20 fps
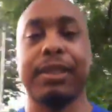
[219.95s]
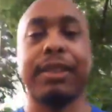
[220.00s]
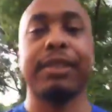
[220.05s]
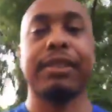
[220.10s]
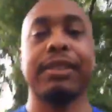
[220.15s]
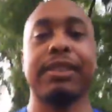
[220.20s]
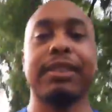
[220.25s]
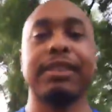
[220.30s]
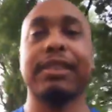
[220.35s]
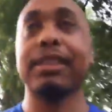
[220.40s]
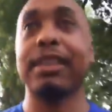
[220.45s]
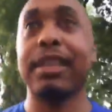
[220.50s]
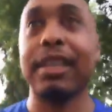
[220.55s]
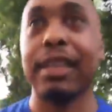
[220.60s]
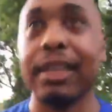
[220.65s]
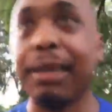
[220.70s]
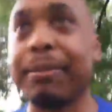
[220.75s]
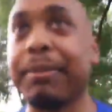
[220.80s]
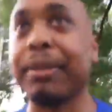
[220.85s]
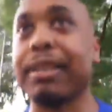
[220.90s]

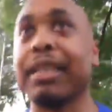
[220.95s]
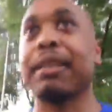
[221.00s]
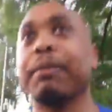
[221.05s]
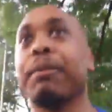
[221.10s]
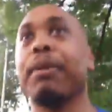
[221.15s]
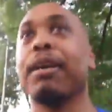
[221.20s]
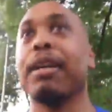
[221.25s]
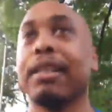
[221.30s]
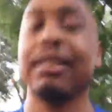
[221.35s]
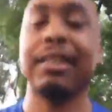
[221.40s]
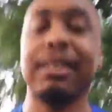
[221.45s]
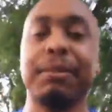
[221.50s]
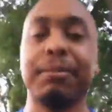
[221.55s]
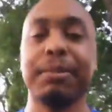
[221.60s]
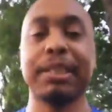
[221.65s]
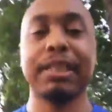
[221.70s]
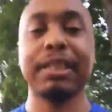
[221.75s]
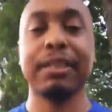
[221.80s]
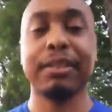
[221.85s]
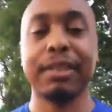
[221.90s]
Okay, I'm gonna keep walking. These
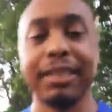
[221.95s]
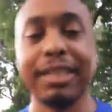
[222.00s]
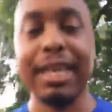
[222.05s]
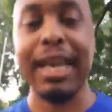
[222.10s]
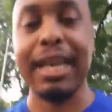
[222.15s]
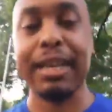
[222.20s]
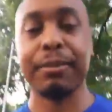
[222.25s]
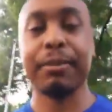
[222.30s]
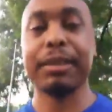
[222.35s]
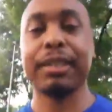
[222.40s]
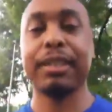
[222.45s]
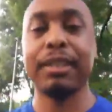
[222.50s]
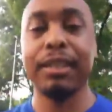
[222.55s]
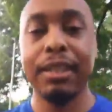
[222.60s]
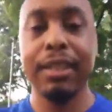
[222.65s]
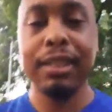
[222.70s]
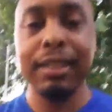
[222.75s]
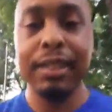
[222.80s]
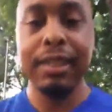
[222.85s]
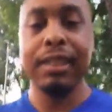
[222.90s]
mosquitoes are attacking me.
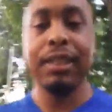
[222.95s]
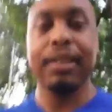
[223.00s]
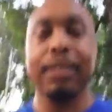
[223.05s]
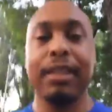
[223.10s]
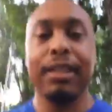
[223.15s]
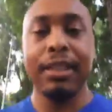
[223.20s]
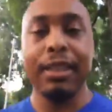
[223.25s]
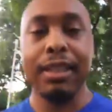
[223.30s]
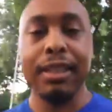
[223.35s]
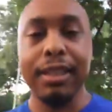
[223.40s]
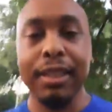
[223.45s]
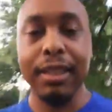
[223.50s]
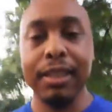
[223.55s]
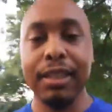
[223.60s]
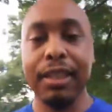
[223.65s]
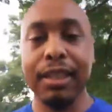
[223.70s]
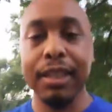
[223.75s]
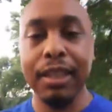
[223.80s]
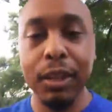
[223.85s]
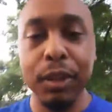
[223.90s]

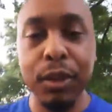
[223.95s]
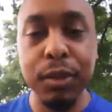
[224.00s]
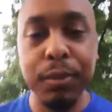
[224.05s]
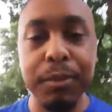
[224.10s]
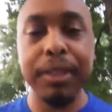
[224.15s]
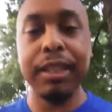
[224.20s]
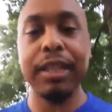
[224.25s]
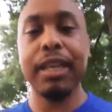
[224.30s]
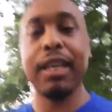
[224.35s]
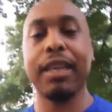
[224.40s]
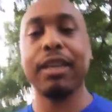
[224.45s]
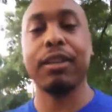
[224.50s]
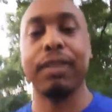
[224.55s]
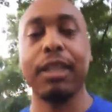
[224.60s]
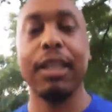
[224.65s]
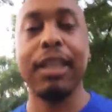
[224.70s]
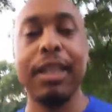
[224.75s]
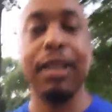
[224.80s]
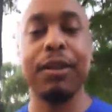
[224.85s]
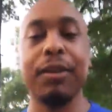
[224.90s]
Hello, Miguel.
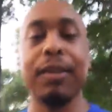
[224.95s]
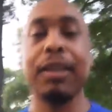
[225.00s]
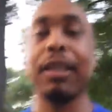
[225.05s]
Hello.